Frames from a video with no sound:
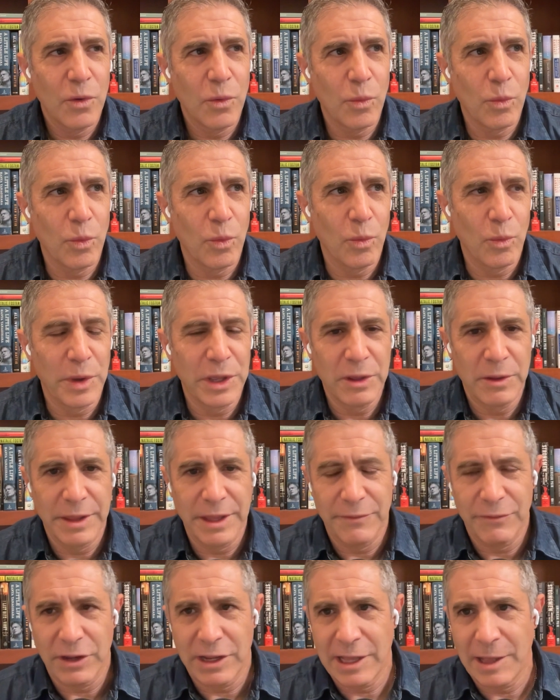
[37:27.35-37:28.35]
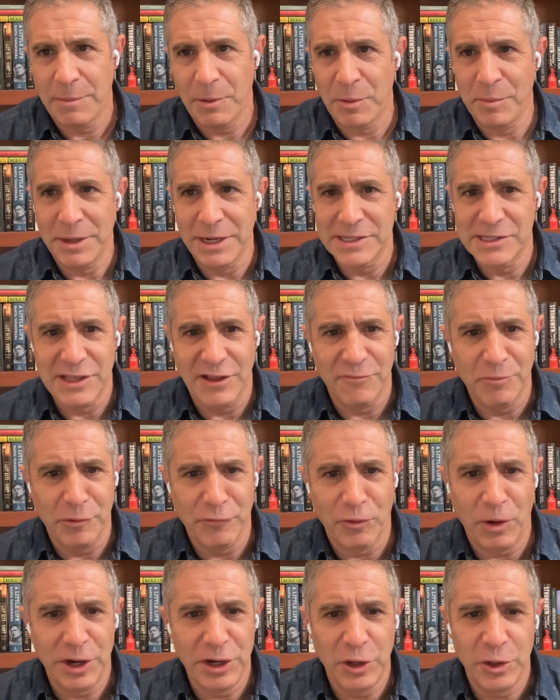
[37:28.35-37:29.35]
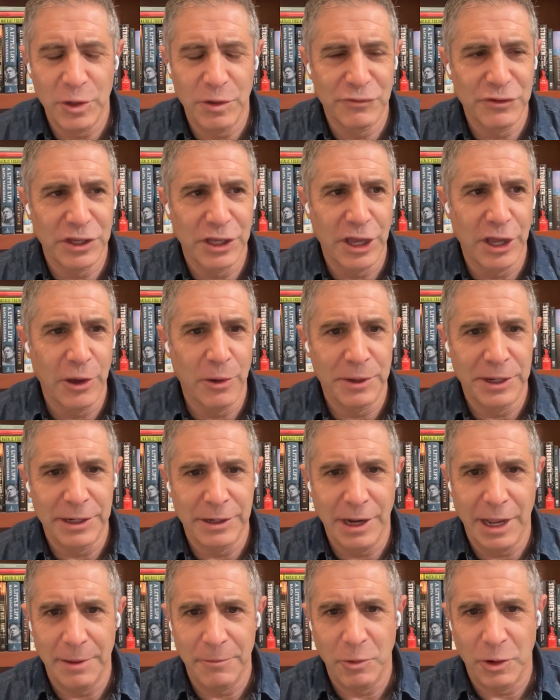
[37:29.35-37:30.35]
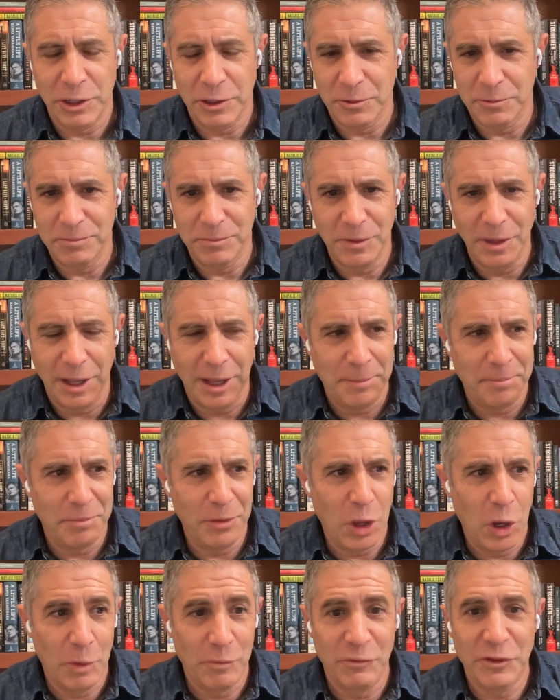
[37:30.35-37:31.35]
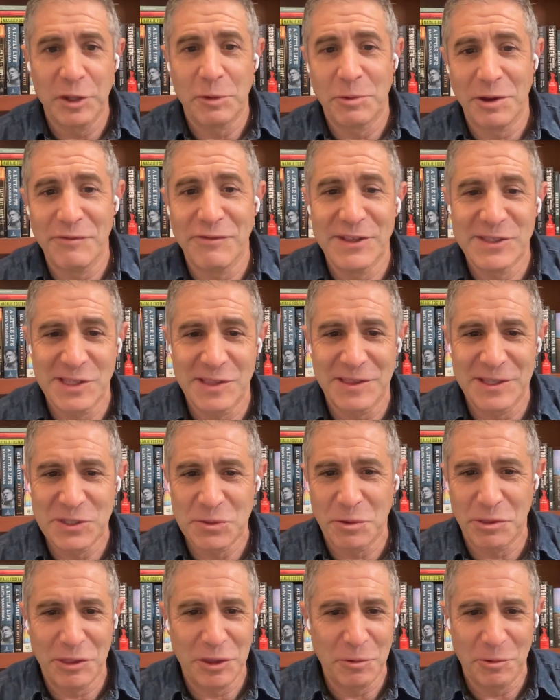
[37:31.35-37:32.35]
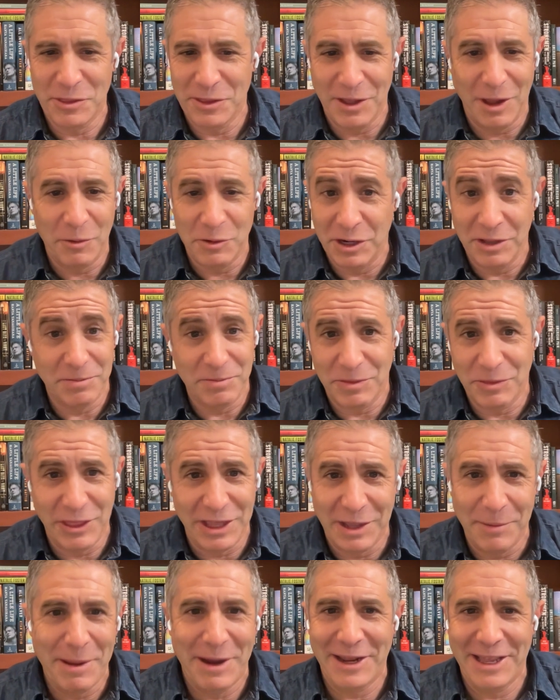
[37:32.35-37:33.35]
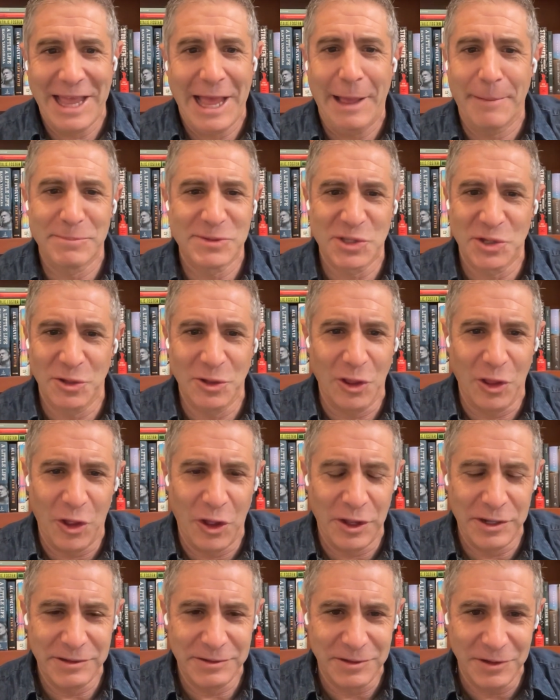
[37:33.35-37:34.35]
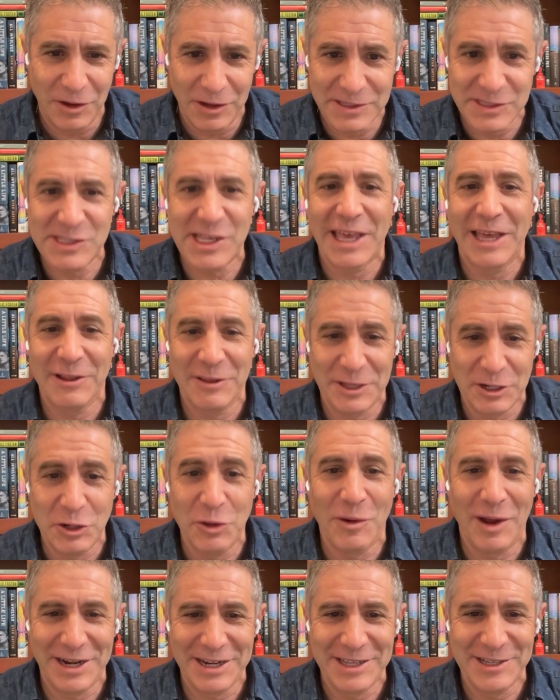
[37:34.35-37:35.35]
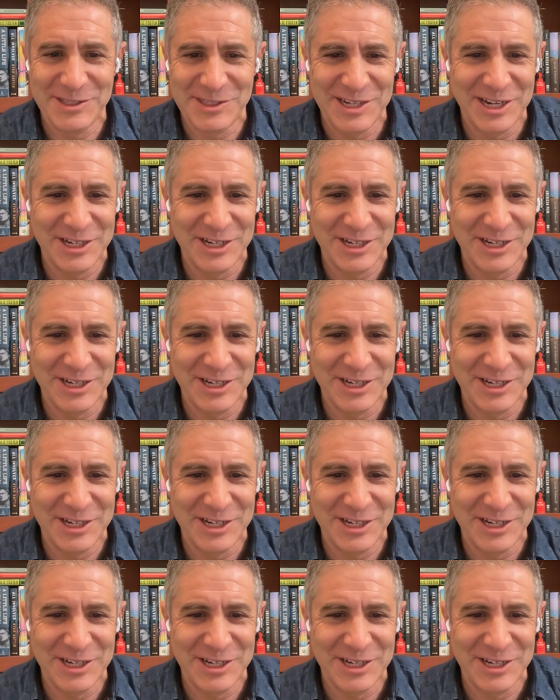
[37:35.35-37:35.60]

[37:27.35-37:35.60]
We only have a couple minutes left before I know you have to go, and I want to hopefully revisit this with you. I want to think about a capsule on scaling new ideas in